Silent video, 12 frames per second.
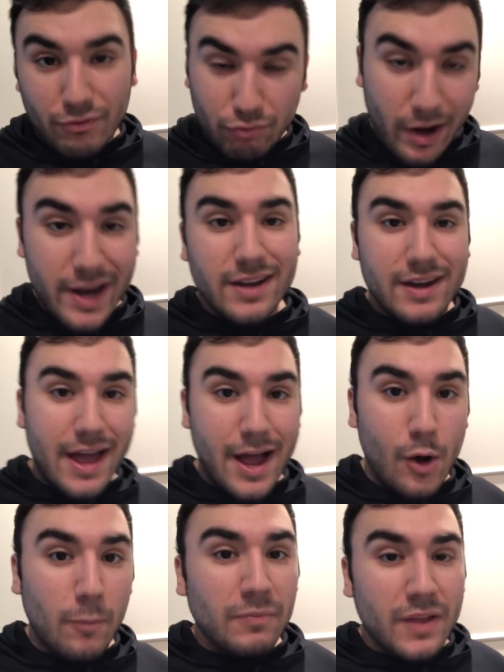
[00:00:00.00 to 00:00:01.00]
right
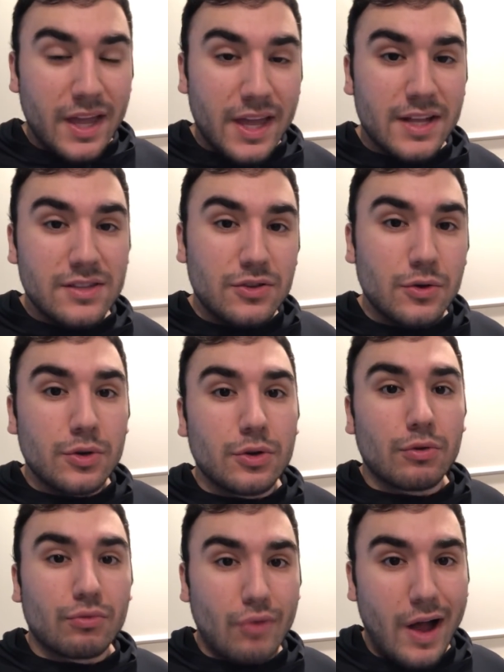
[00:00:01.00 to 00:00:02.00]
now into
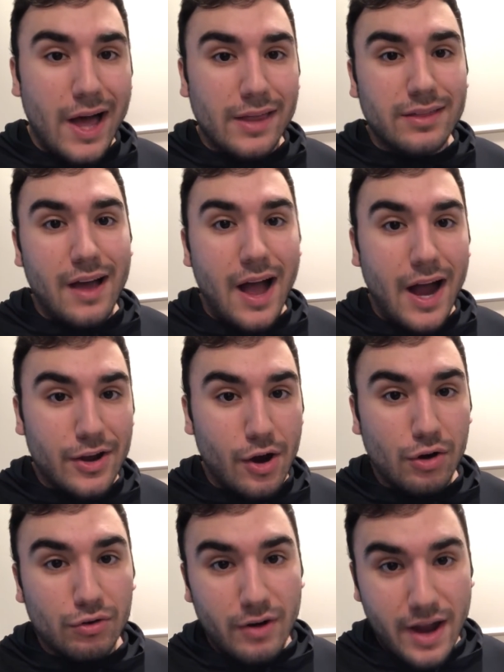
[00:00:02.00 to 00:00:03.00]
your Roth
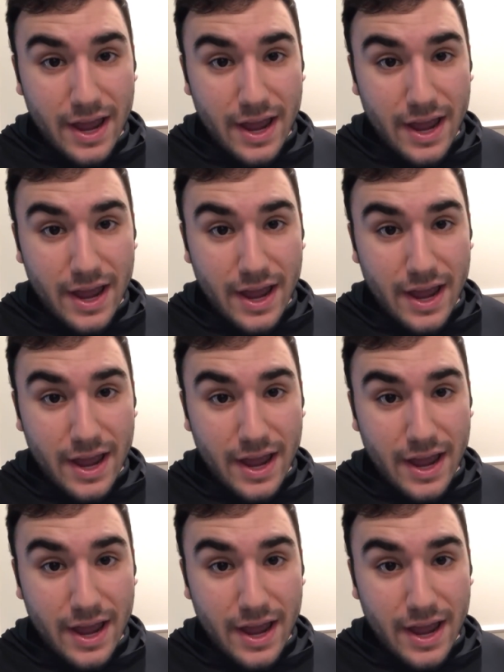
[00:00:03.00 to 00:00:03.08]
IRA.